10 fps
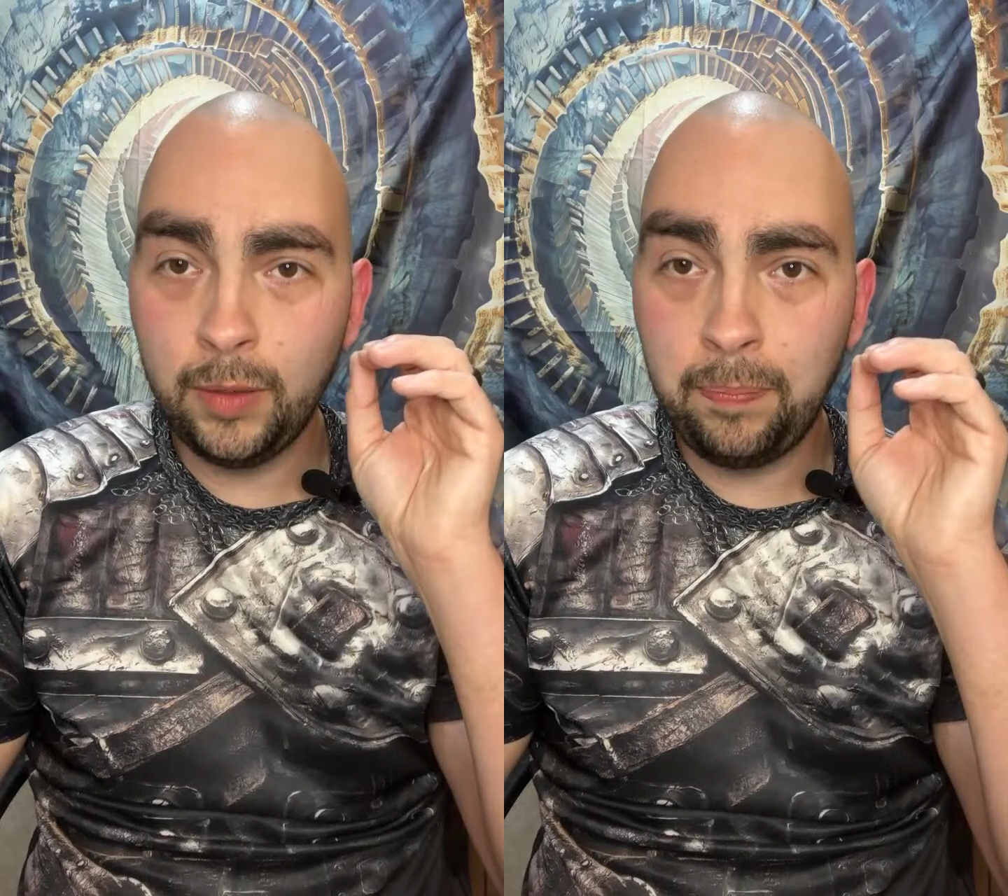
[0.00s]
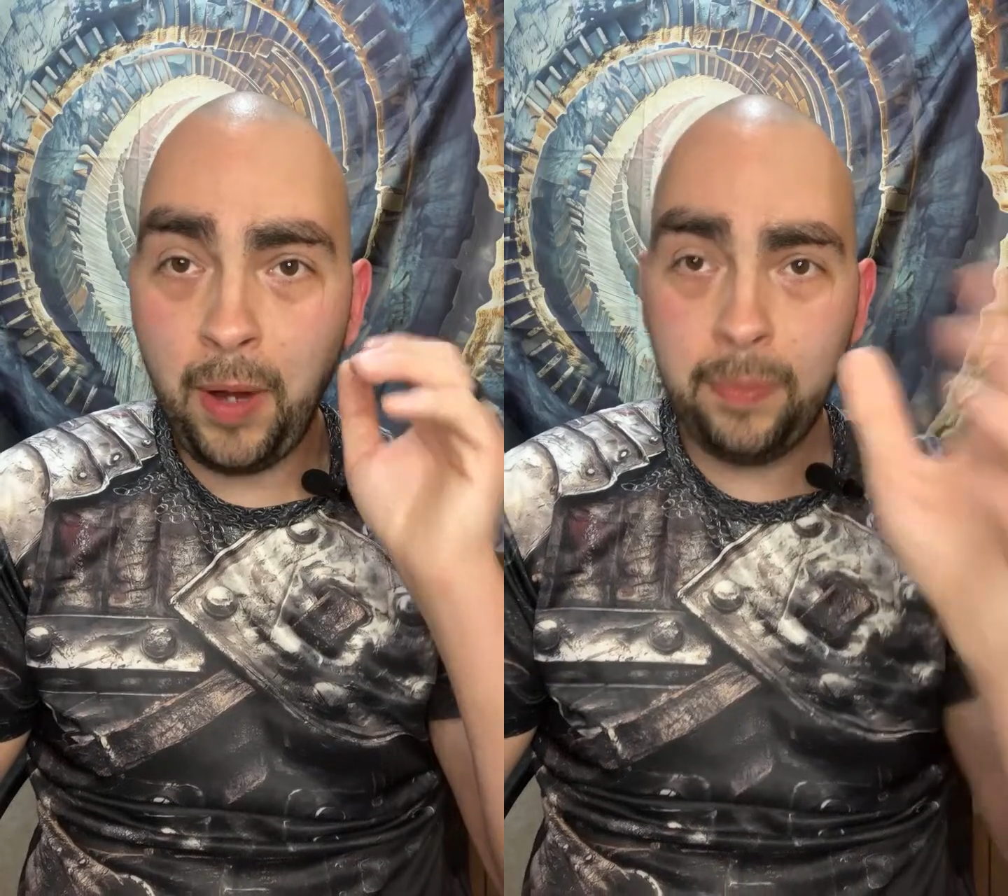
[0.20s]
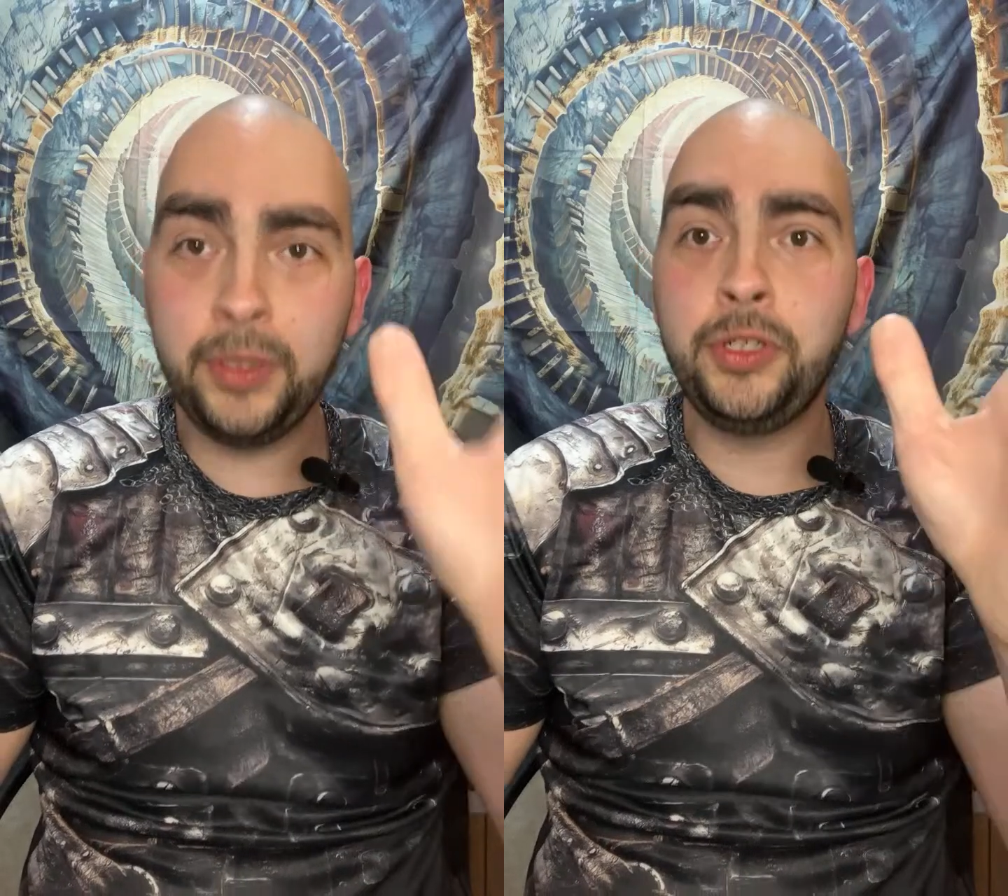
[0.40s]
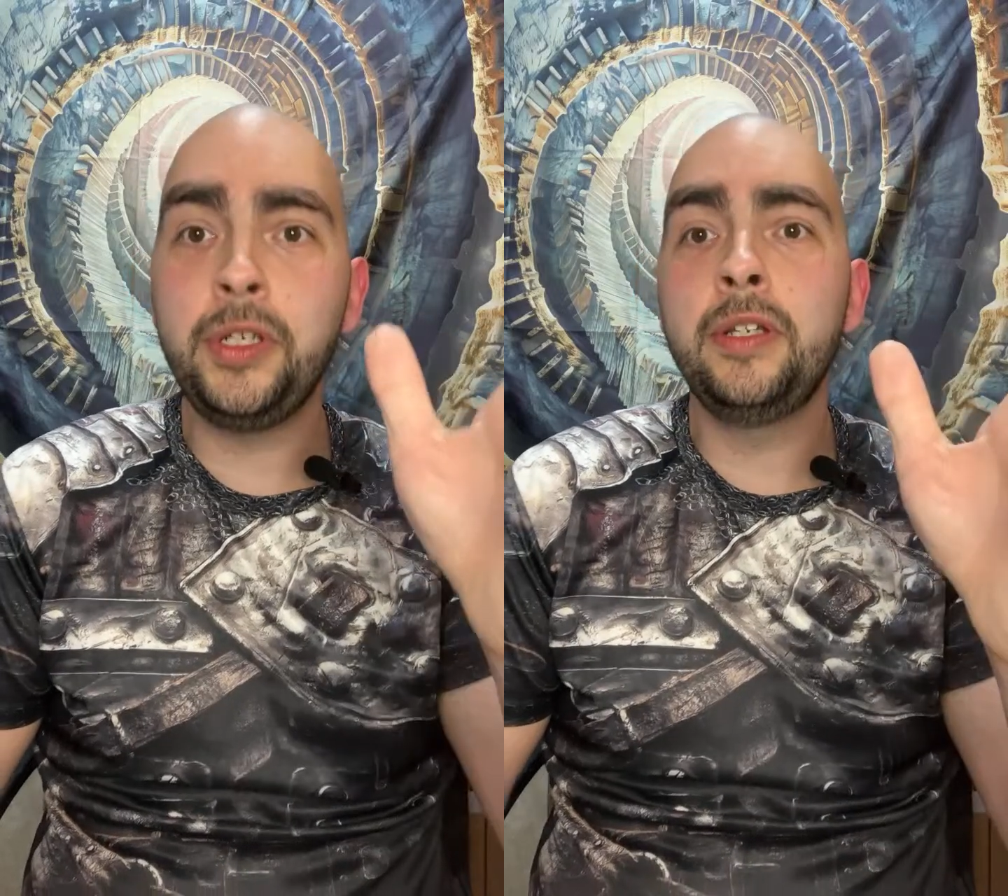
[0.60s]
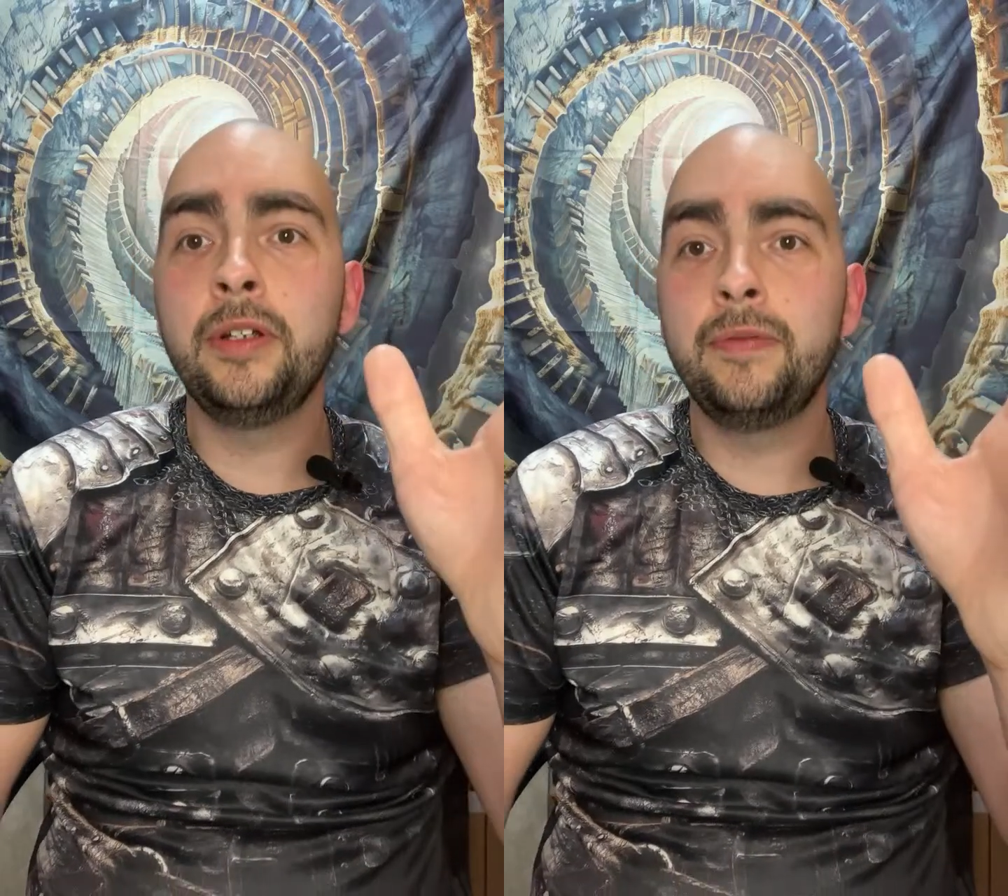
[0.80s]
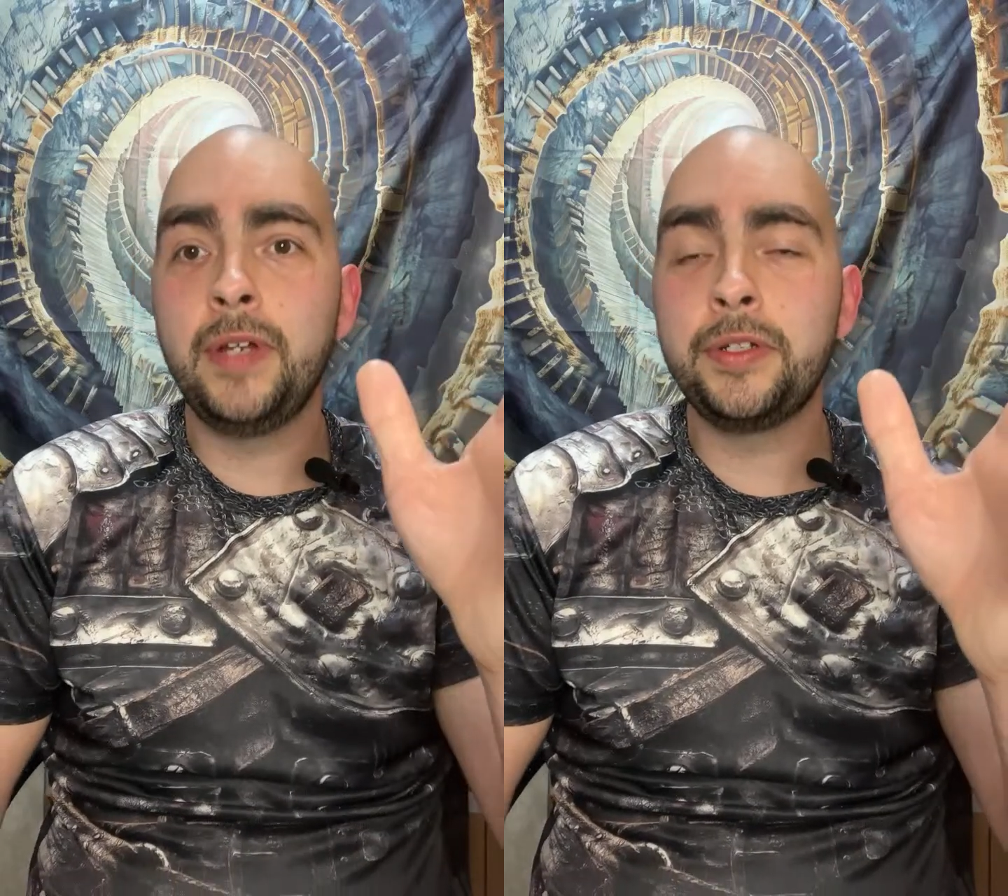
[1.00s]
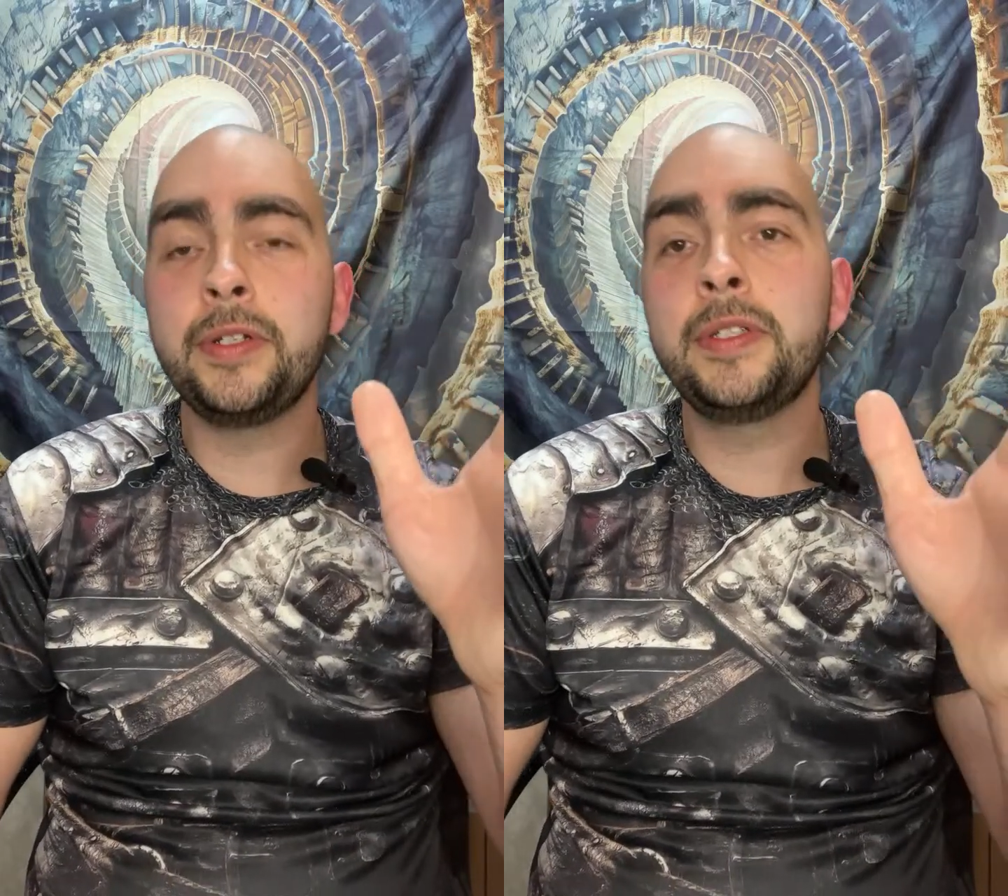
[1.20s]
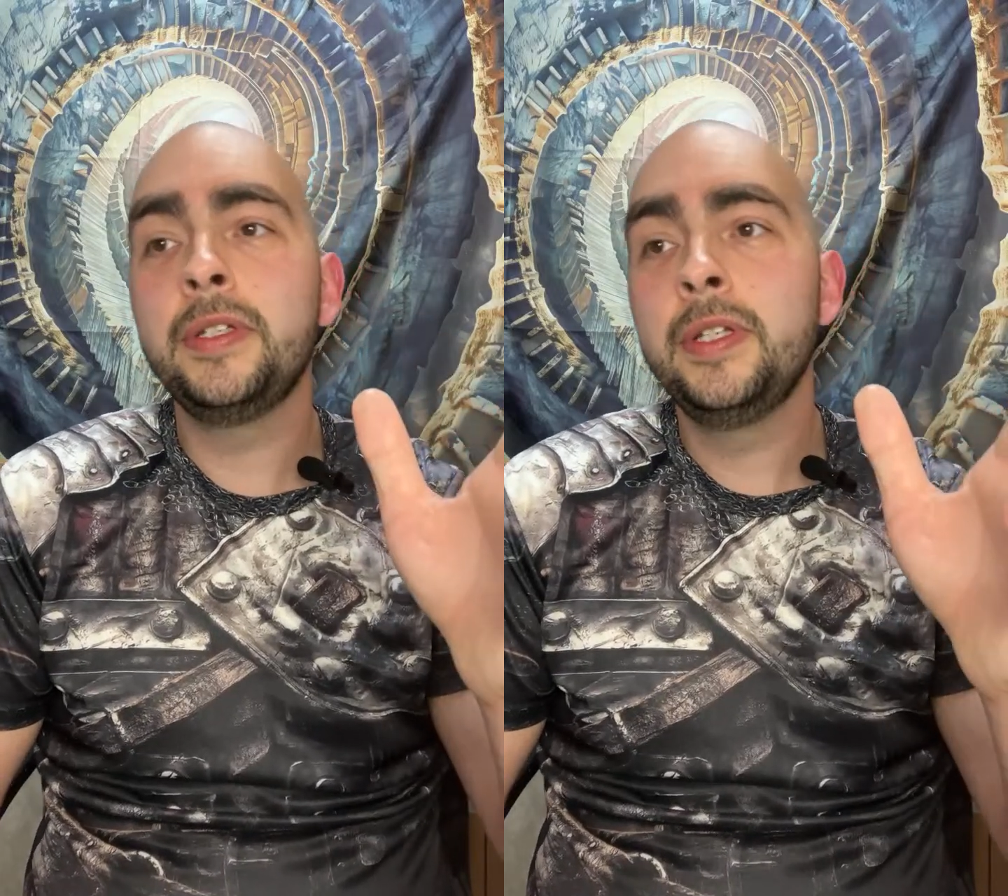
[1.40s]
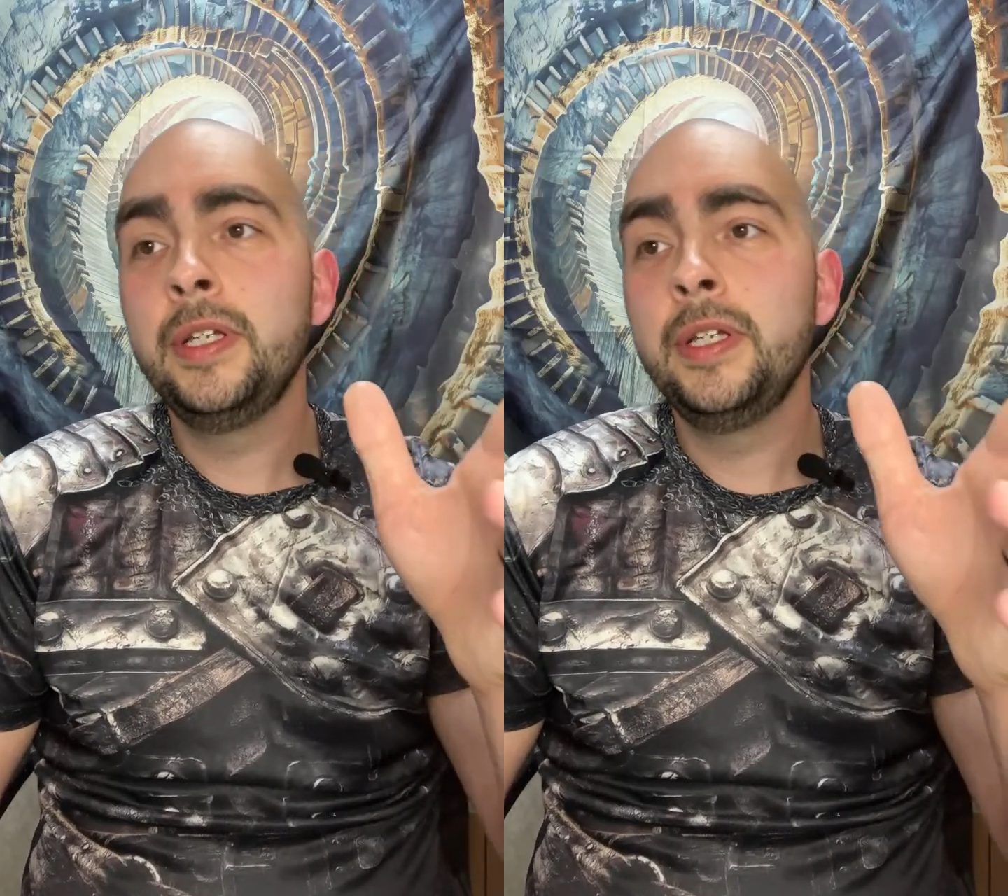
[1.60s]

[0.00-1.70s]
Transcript: publishing your adventures.